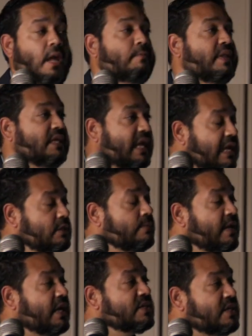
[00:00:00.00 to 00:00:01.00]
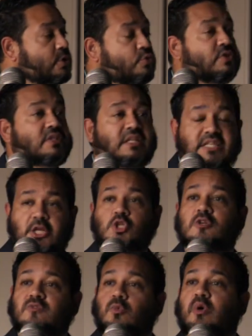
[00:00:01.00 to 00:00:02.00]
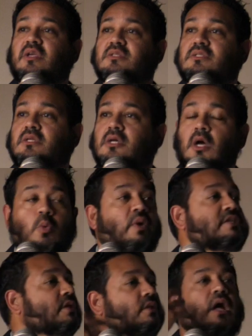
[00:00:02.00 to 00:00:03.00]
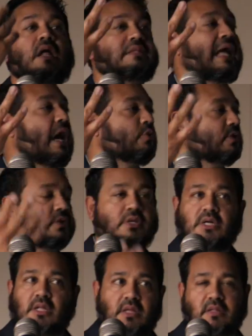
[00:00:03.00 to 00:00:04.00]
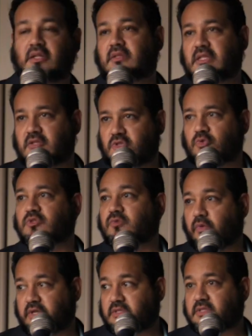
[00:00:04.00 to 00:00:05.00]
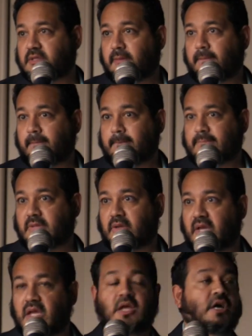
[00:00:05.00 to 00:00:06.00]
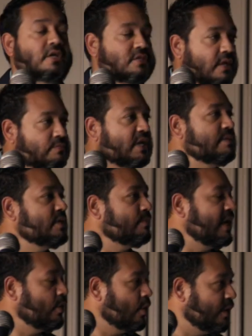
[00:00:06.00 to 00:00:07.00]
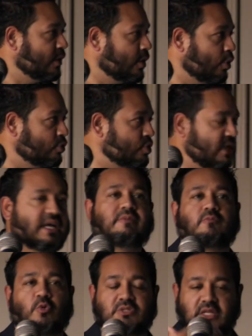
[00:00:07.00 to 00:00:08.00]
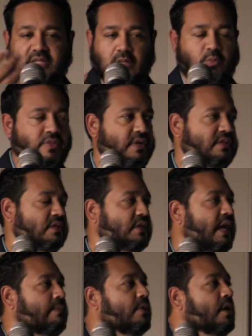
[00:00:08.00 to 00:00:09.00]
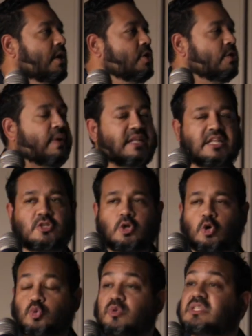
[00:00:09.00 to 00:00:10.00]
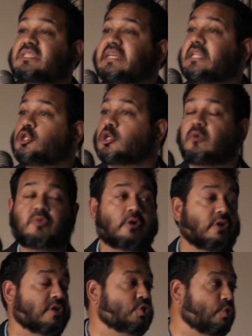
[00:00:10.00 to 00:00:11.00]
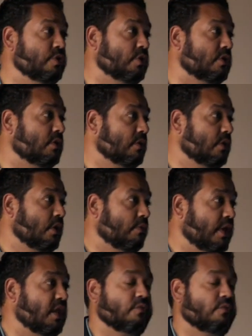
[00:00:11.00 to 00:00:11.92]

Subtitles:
But he came to me because he knew that the teacher's voice rings a lot louder than the student's voice. Okay? Sometimes you might want to go, and of course I dealt with it at the time. You might need to go to a senior if you're a junior, right?